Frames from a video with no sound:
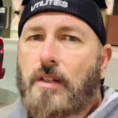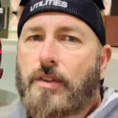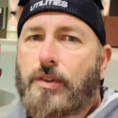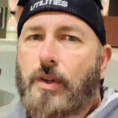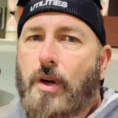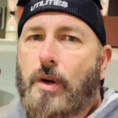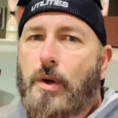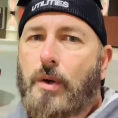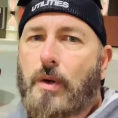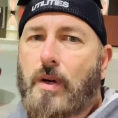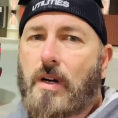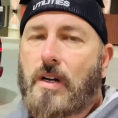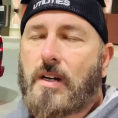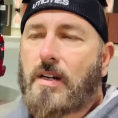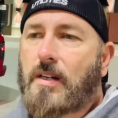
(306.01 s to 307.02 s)
So,
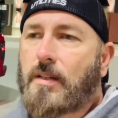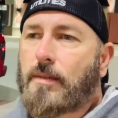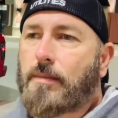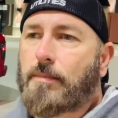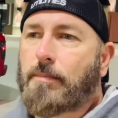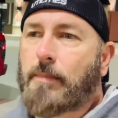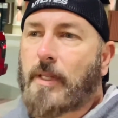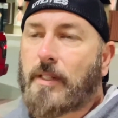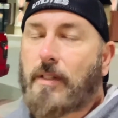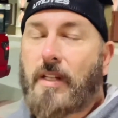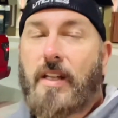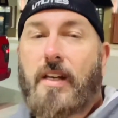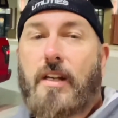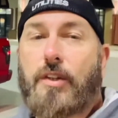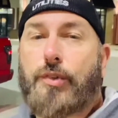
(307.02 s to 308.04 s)
but
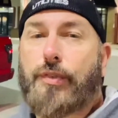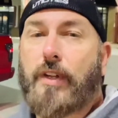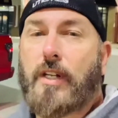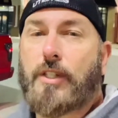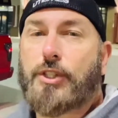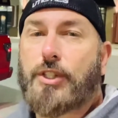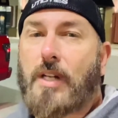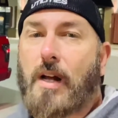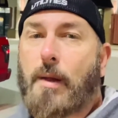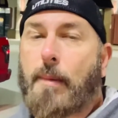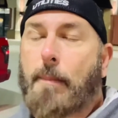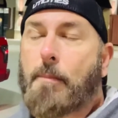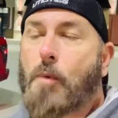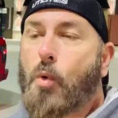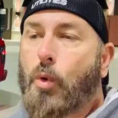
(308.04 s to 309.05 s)
it is finished. I am
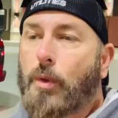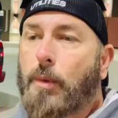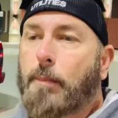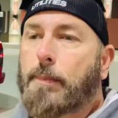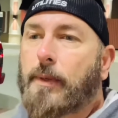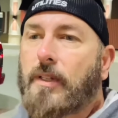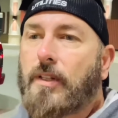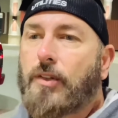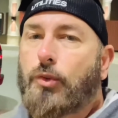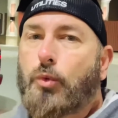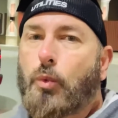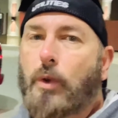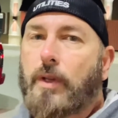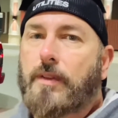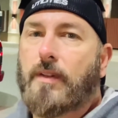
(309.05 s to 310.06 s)
more than pleased
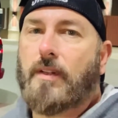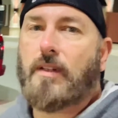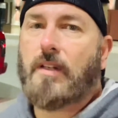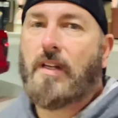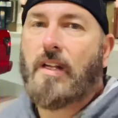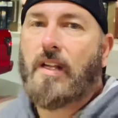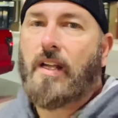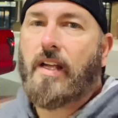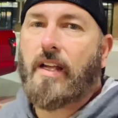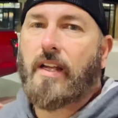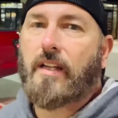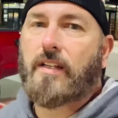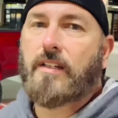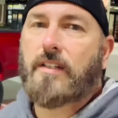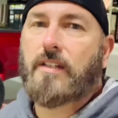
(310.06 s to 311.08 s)
with it,
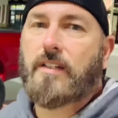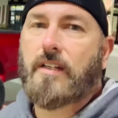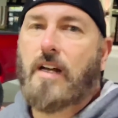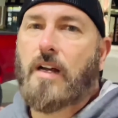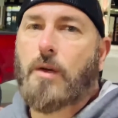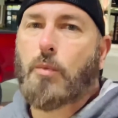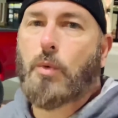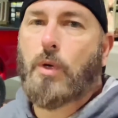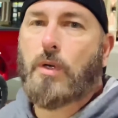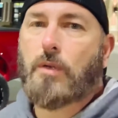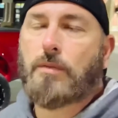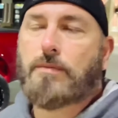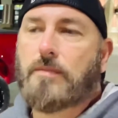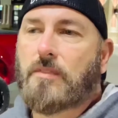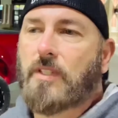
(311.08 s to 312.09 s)
and I
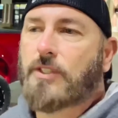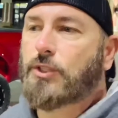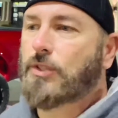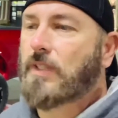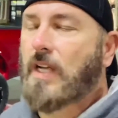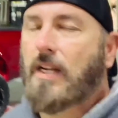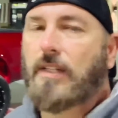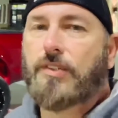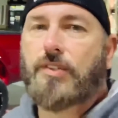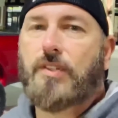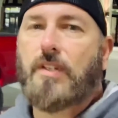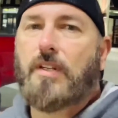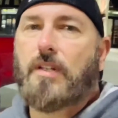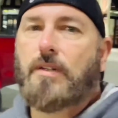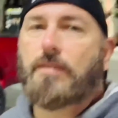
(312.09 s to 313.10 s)
will let you guys
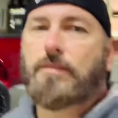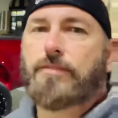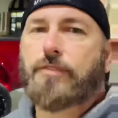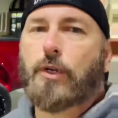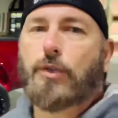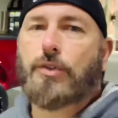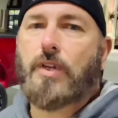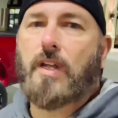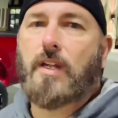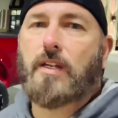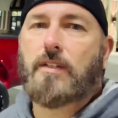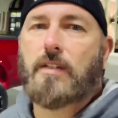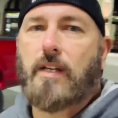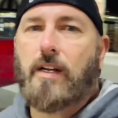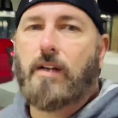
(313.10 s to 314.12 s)
see
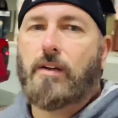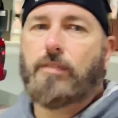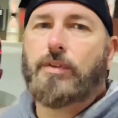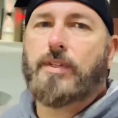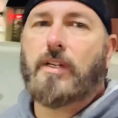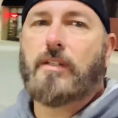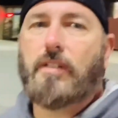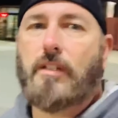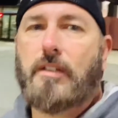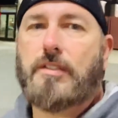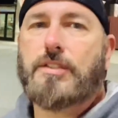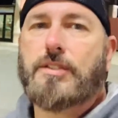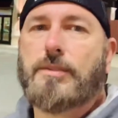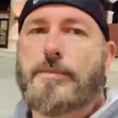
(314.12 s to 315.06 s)
firsthand how everything looks.